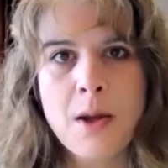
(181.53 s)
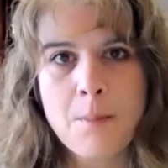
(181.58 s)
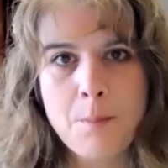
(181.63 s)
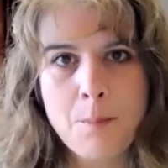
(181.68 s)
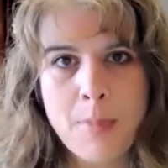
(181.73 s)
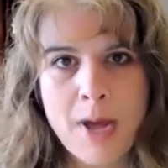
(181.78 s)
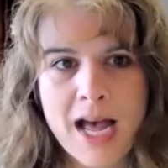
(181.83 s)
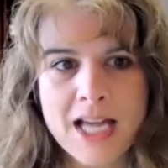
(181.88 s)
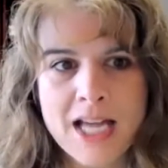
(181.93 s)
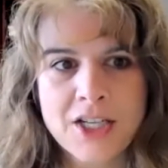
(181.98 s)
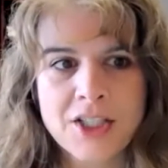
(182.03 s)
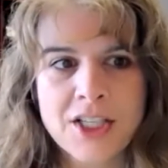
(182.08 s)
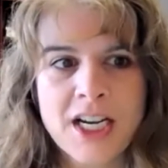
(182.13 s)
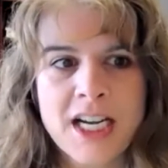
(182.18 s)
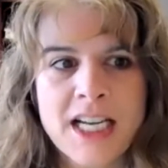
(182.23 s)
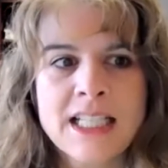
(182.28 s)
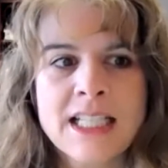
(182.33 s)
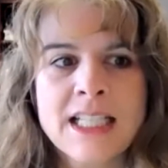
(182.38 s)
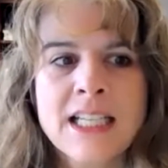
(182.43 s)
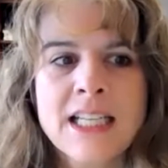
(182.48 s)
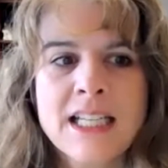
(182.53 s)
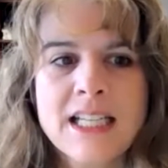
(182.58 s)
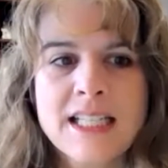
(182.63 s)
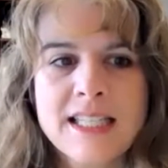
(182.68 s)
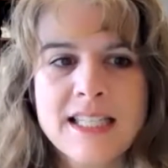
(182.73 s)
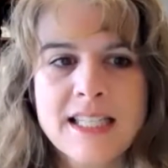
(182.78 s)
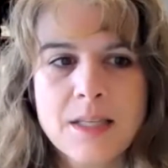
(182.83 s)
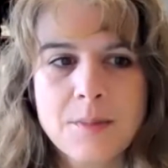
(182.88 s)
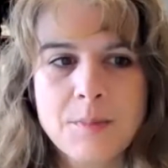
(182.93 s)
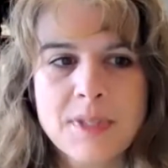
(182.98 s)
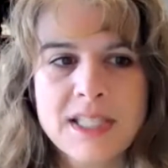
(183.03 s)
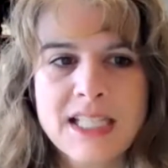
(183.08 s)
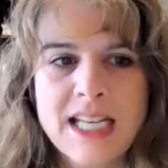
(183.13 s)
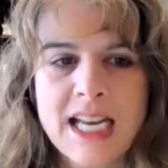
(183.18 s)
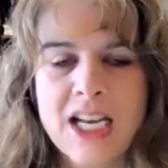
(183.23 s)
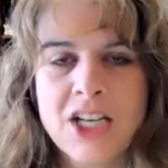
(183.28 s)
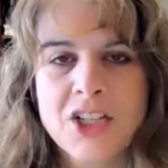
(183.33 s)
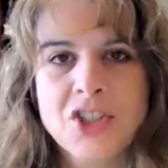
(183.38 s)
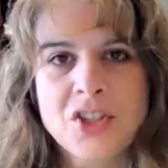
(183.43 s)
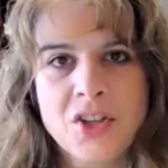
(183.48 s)
moderate,
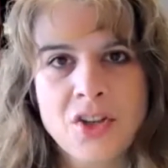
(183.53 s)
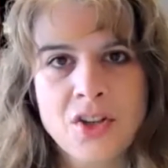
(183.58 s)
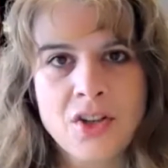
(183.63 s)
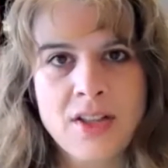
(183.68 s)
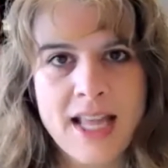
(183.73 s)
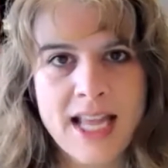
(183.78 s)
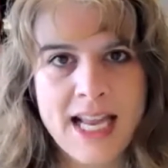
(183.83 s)
substantial, and